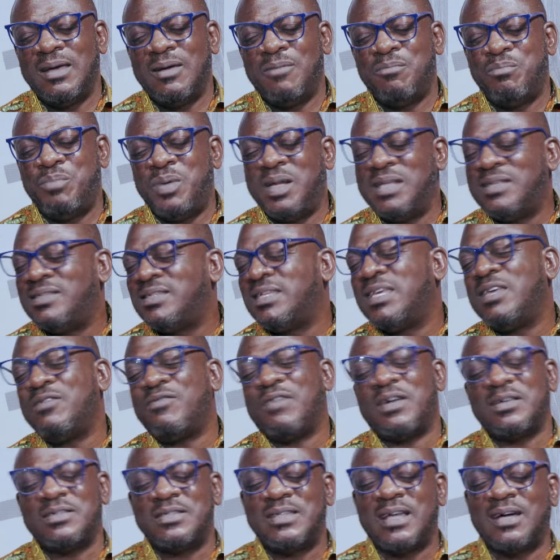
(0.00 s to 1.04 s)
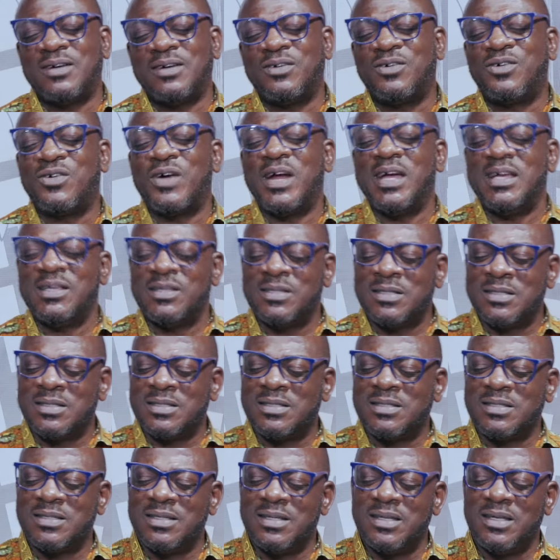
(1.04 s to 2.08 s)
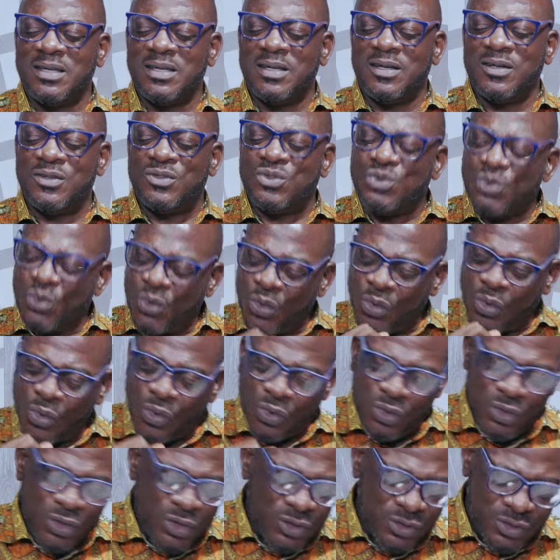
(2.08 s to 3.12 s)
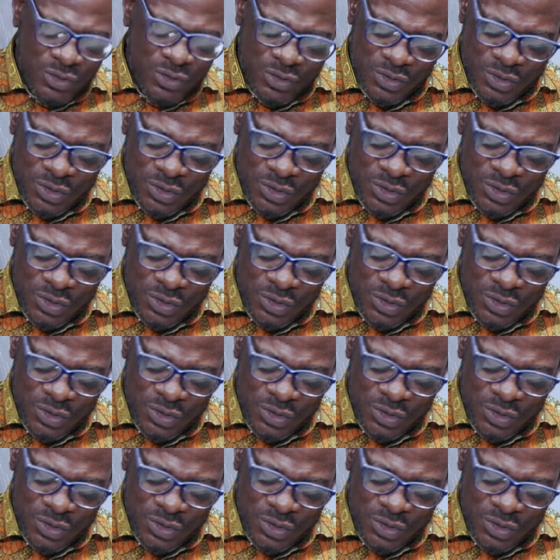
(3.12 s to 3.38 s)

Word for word: Please give us that grace to hold on to